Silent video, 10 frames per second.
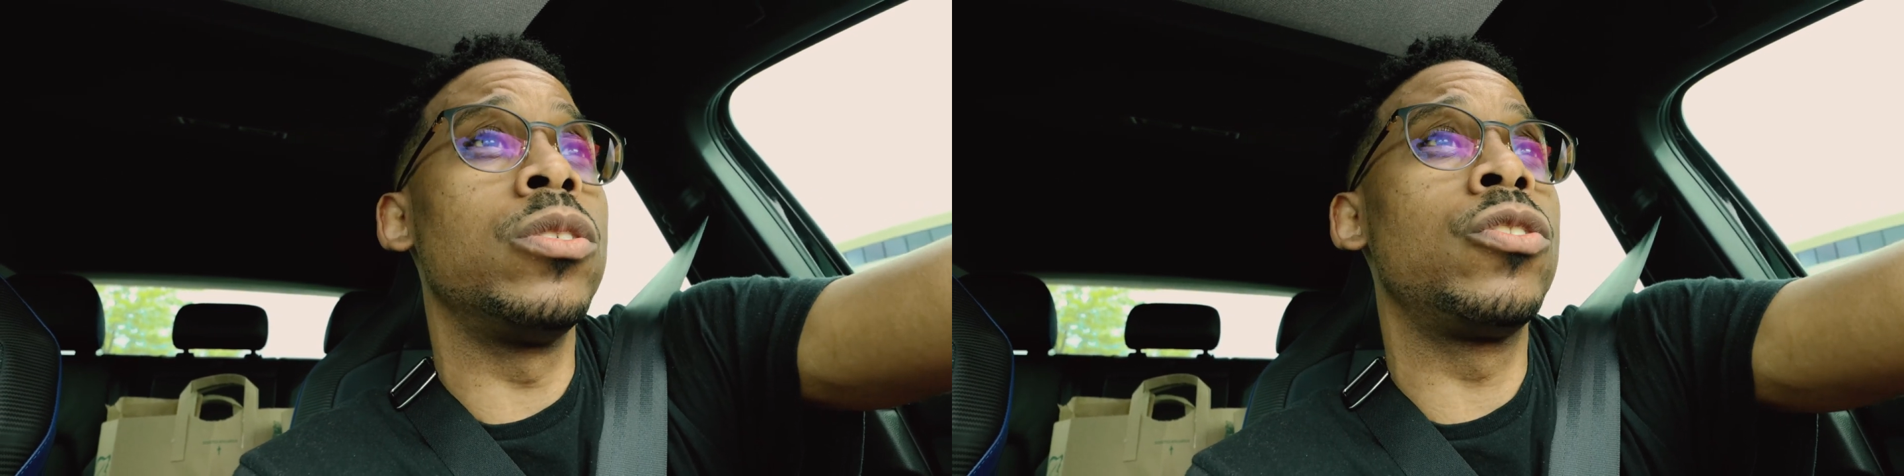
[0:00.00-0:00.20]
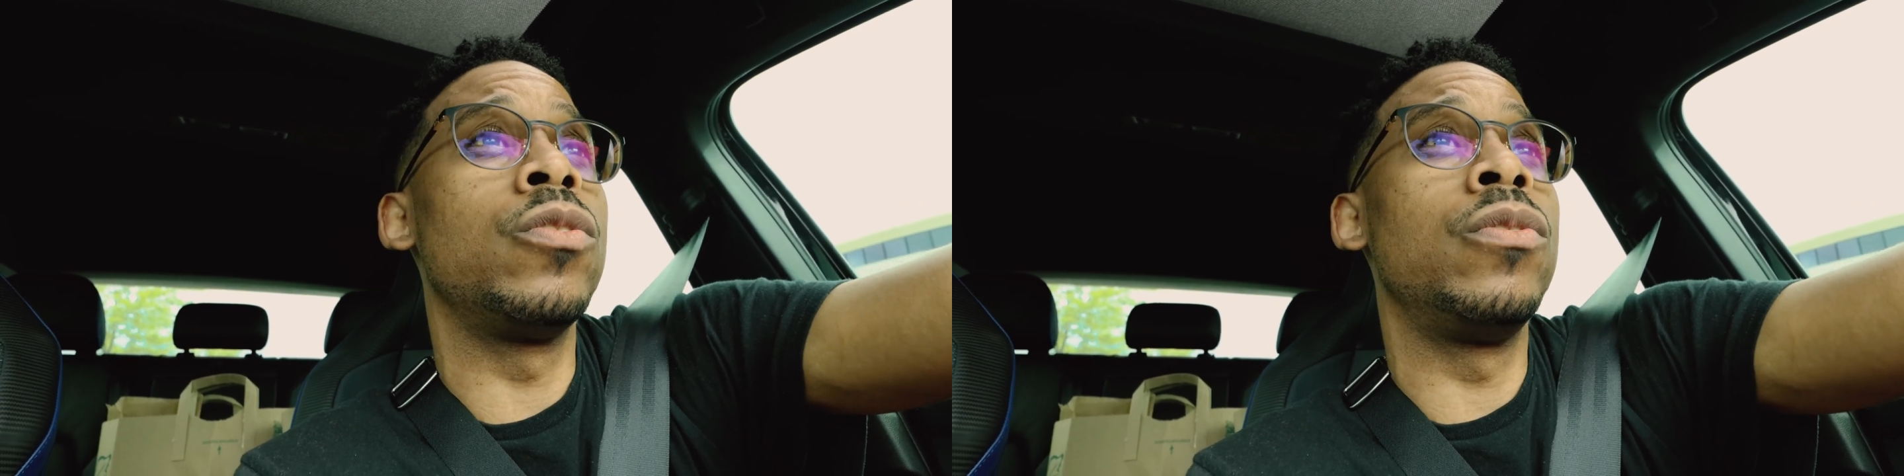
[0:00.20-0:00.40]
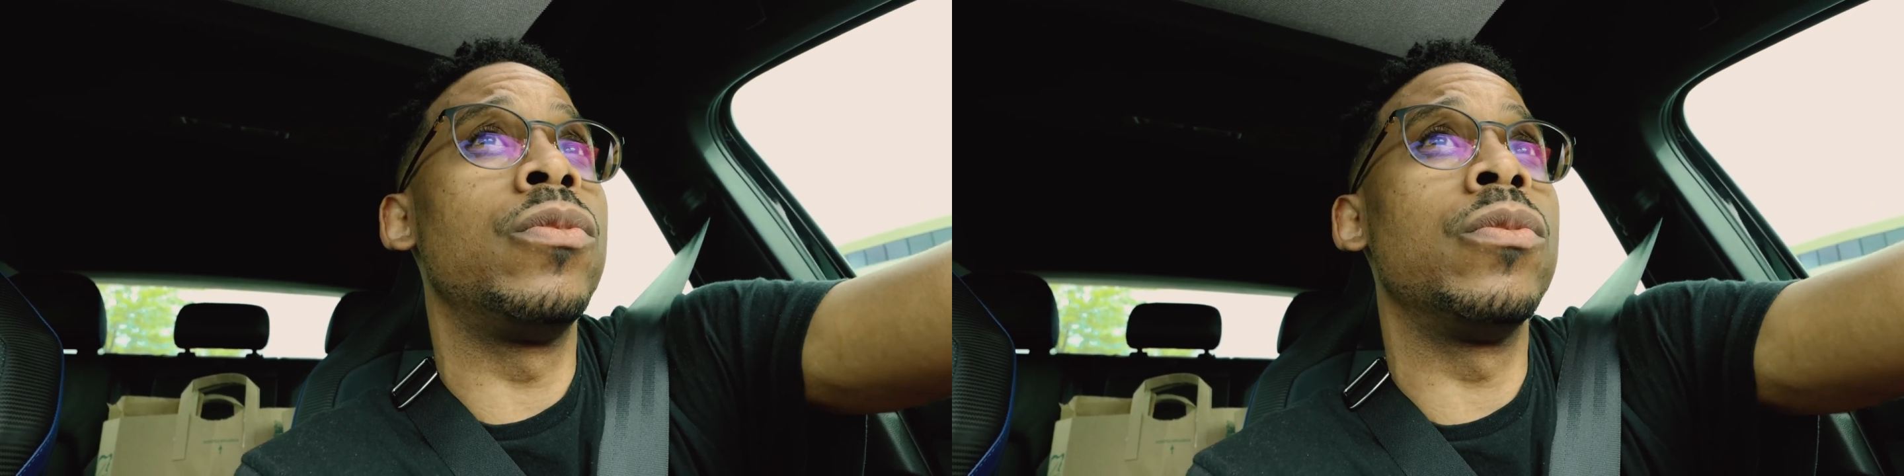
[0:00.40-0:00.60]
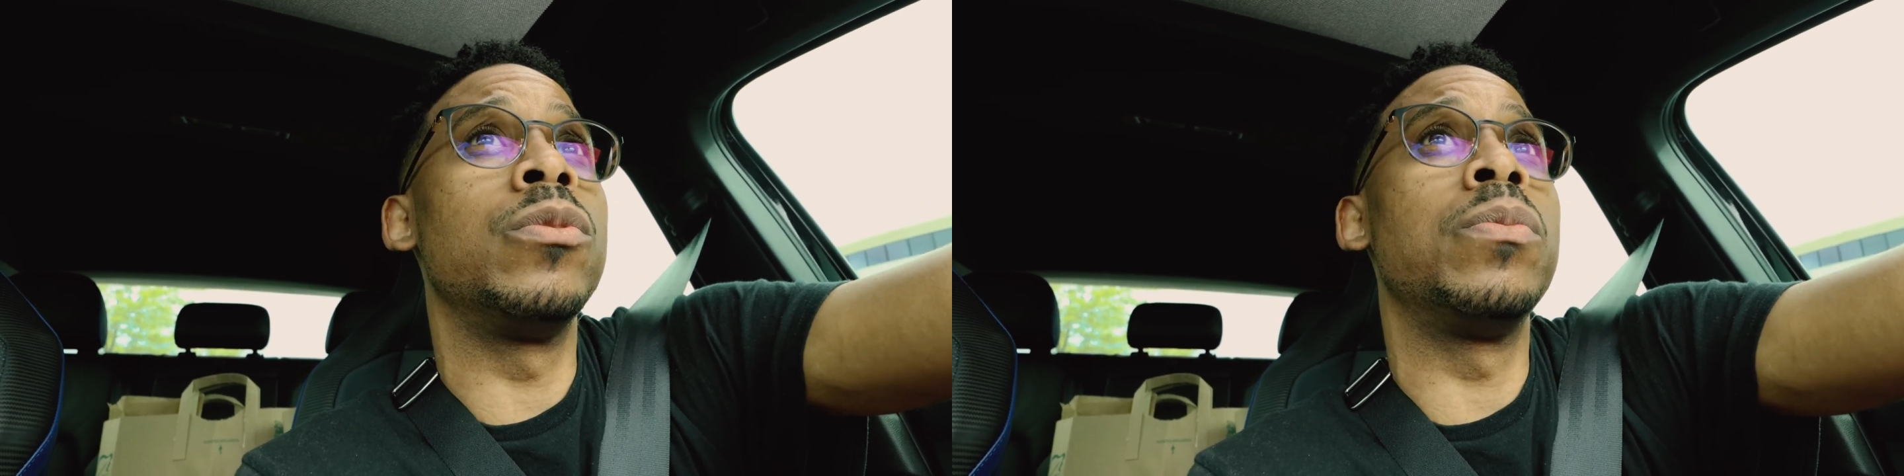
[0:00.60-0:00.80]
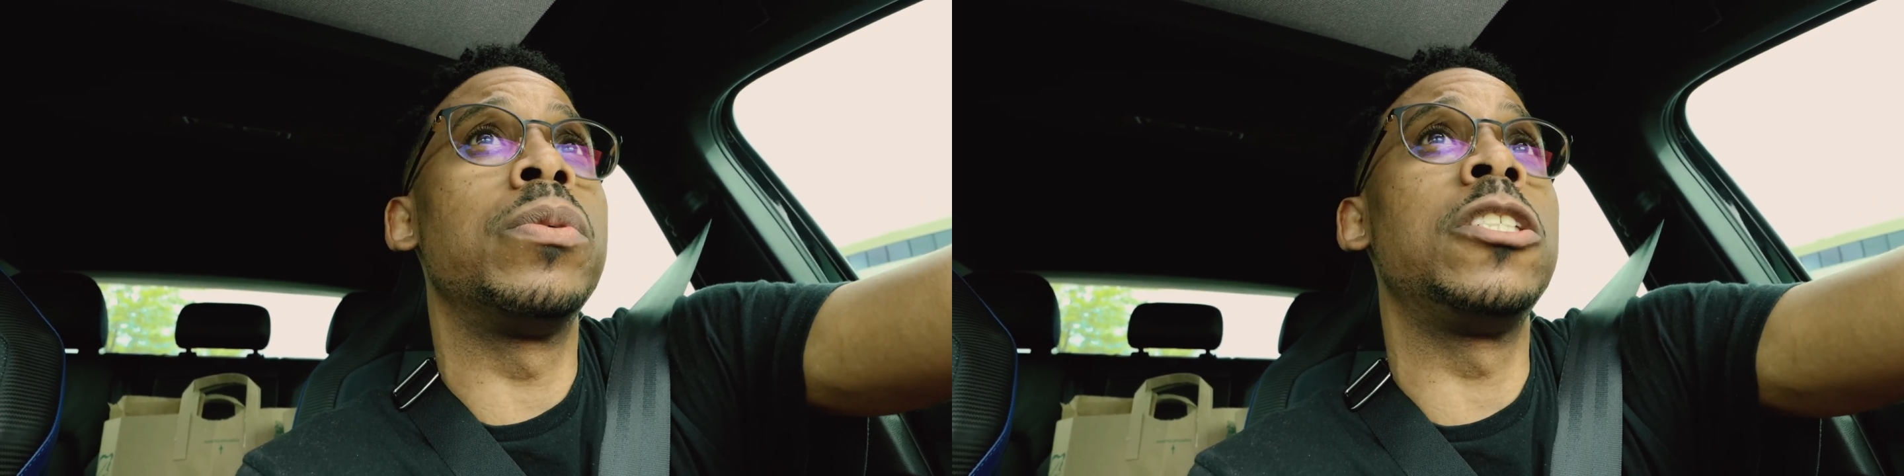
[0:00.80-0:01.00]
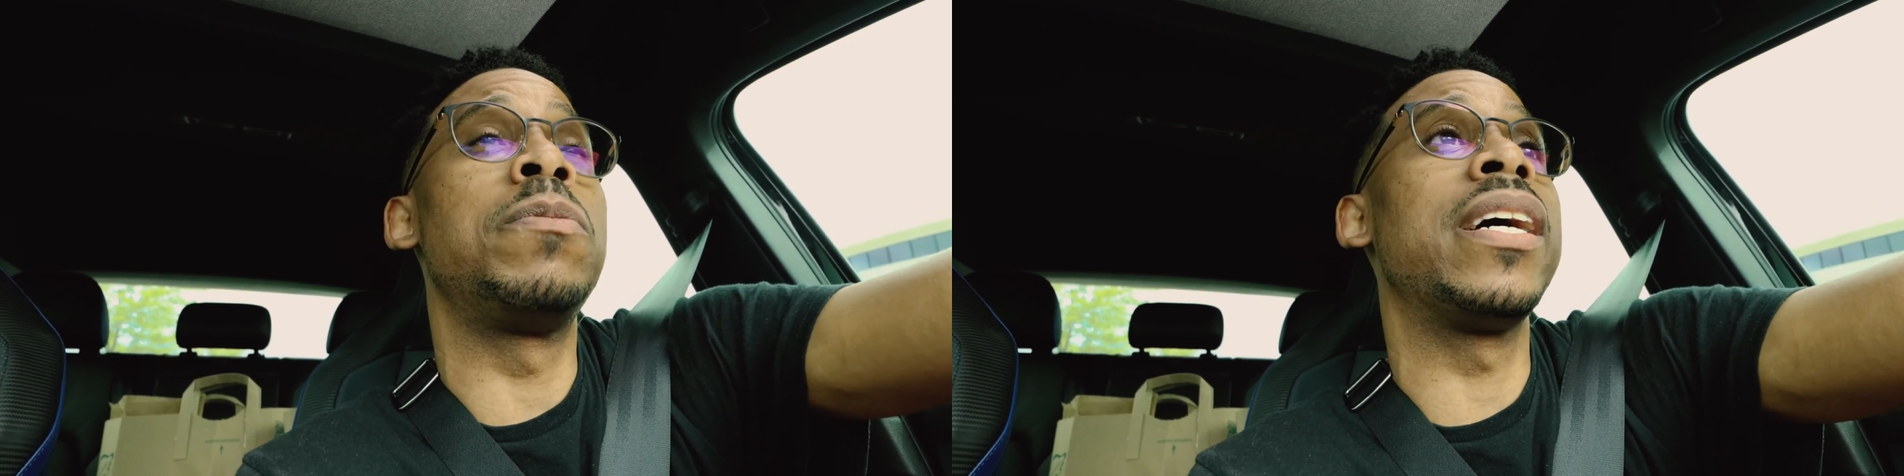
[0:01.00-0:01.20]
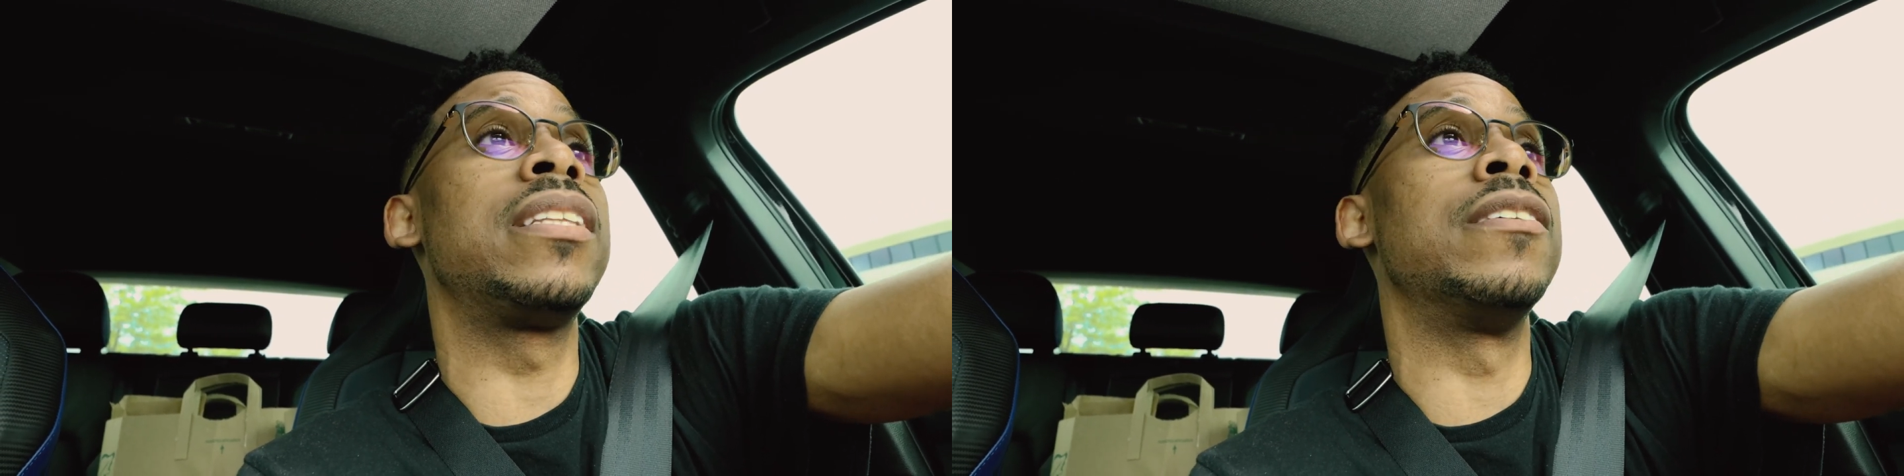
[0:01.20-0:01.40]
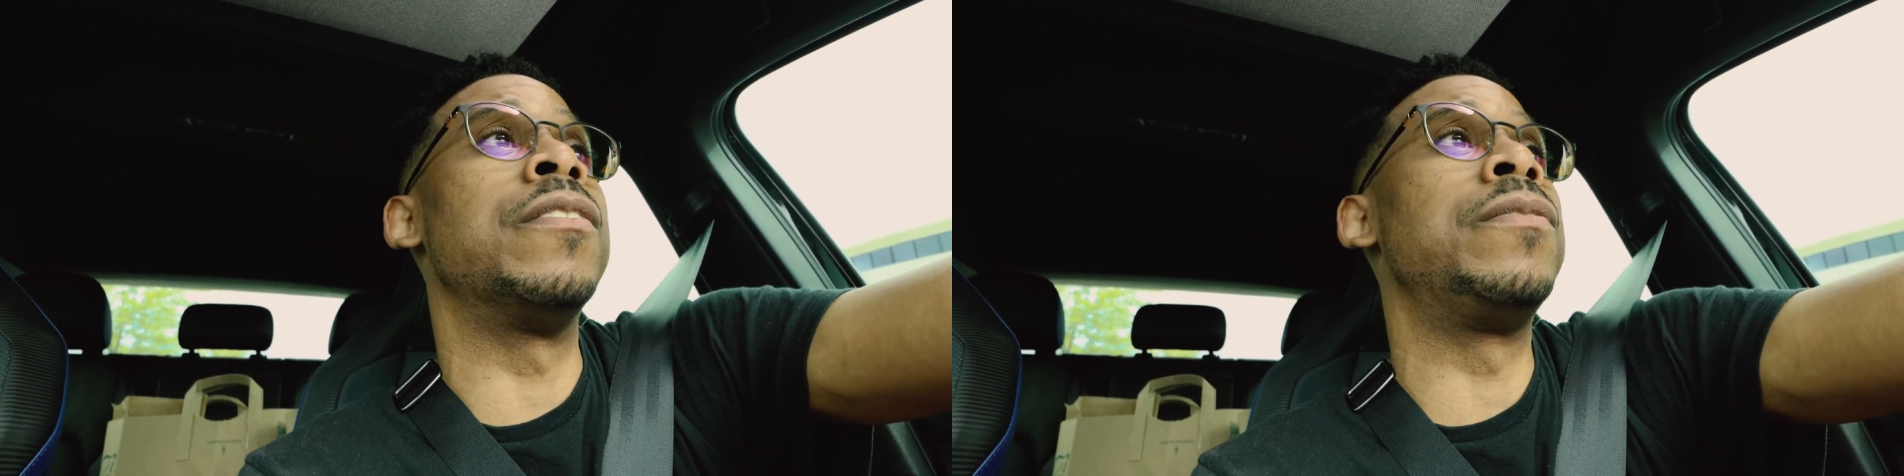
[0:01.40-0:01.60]
true
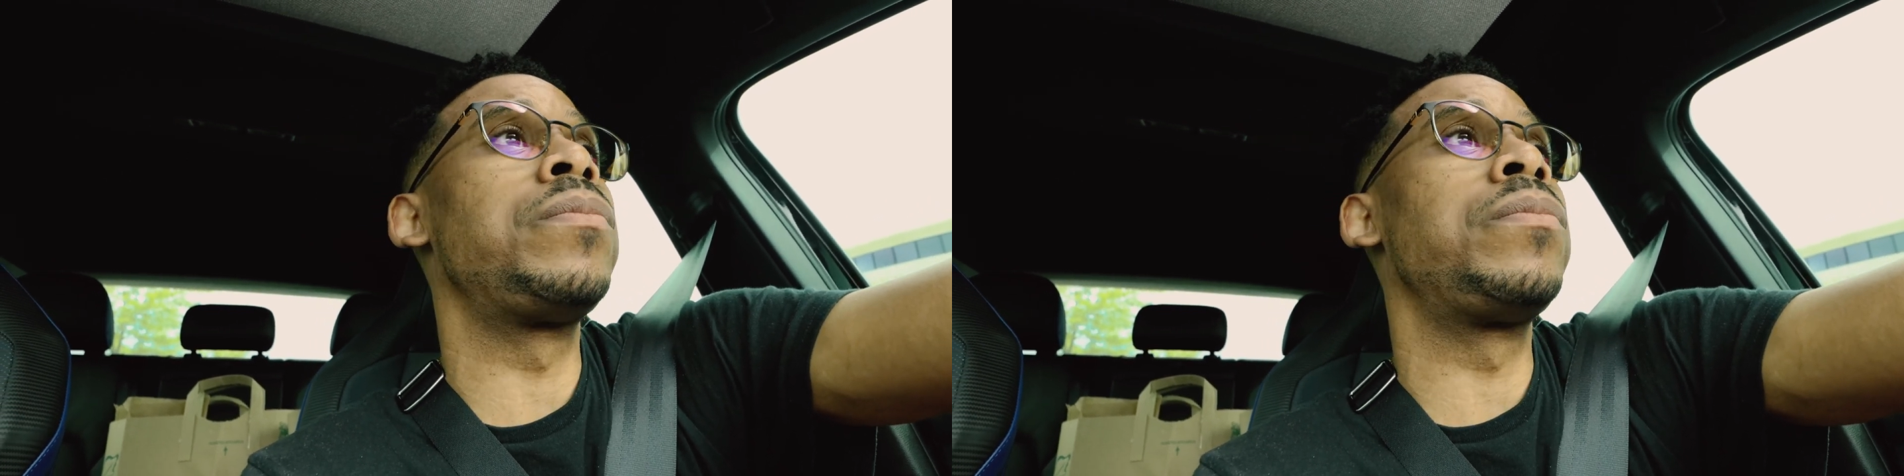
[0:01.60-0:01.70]
perspective.